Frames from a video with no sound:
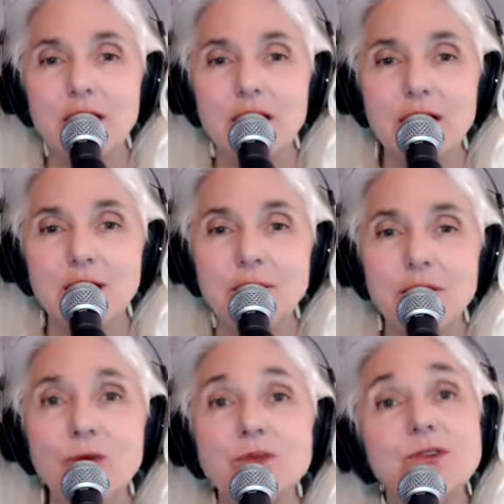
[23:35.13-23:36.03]

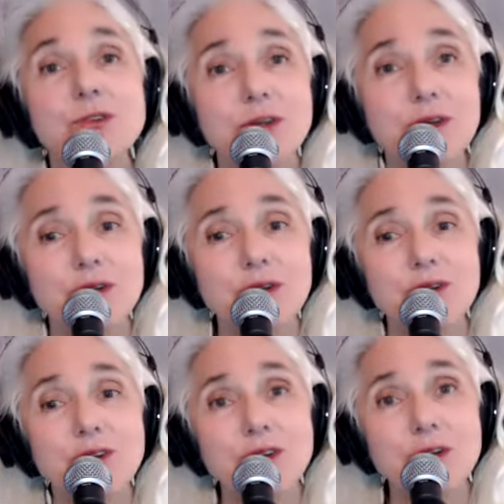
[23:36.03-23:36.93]
overtook
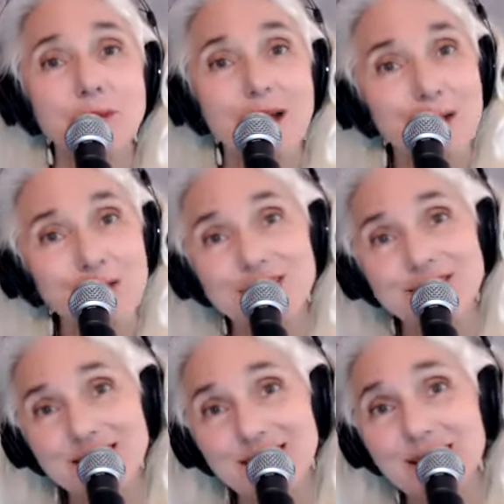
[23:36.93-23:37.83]
the power
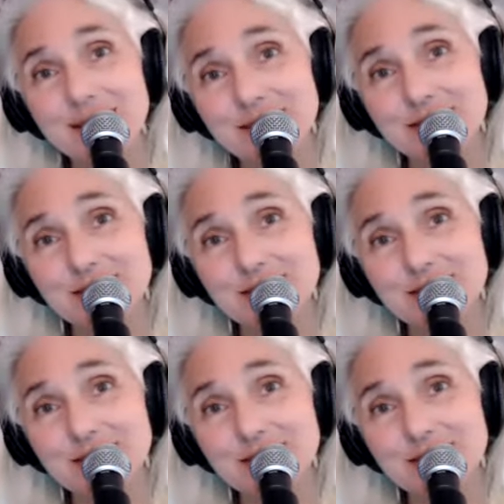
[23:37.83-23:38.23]
of love.